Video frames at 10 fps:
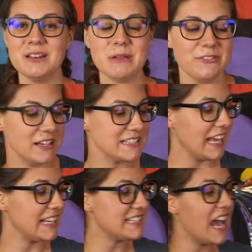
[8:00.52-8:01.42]
right, my friends, I
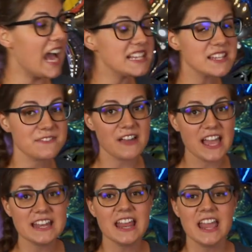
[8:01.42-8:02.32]
had tons of
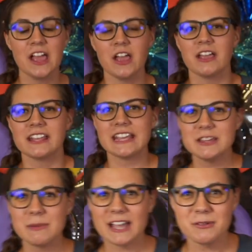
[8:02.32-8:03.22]
fun
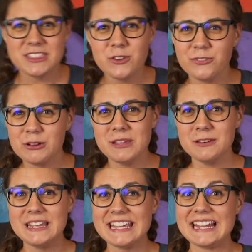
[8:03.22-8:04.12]
getting back with you for
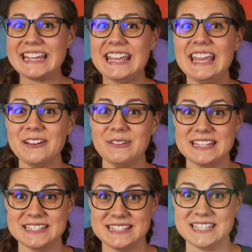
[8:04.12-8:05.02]
midweek, and I can't
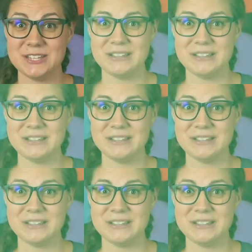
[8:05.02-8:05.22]
wait to see you